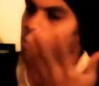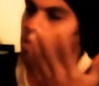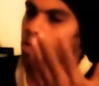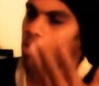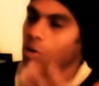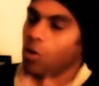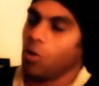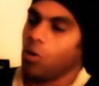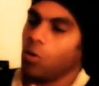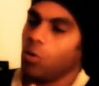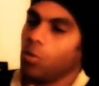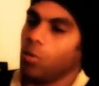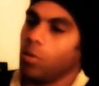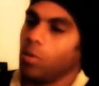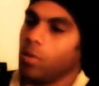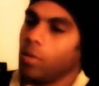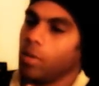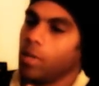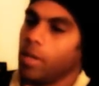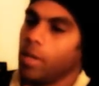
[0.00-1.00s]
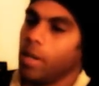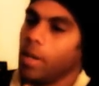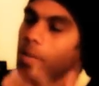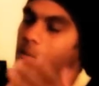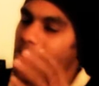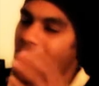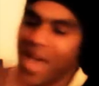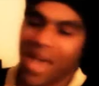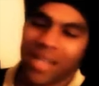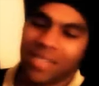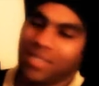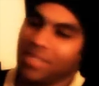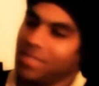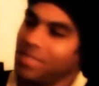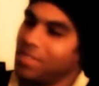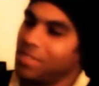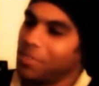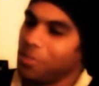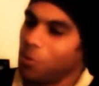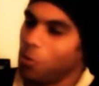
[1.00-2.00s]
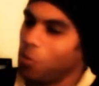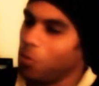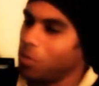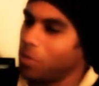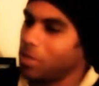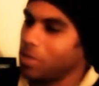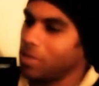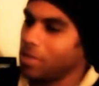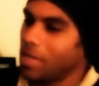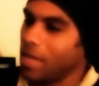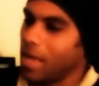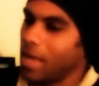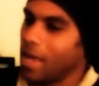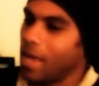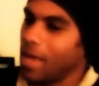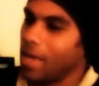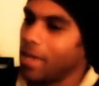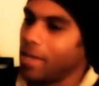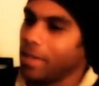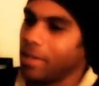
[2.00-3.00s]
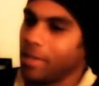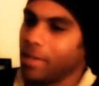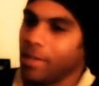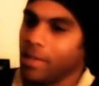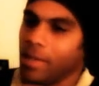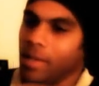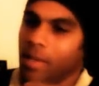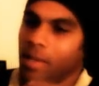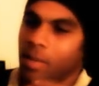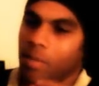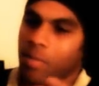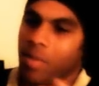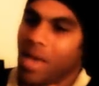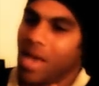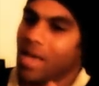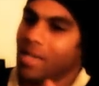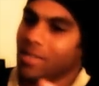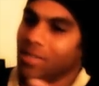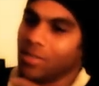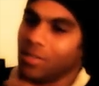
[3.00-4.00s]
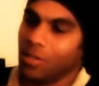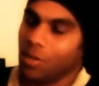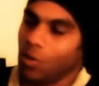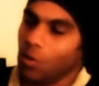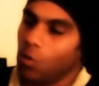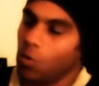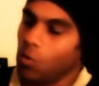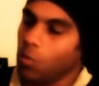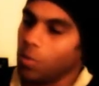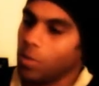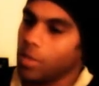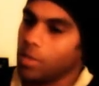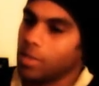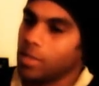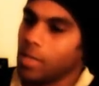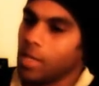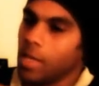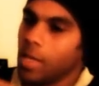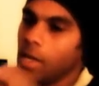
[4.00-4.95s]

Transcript: go bashing this homeless guy and bashing the homeless,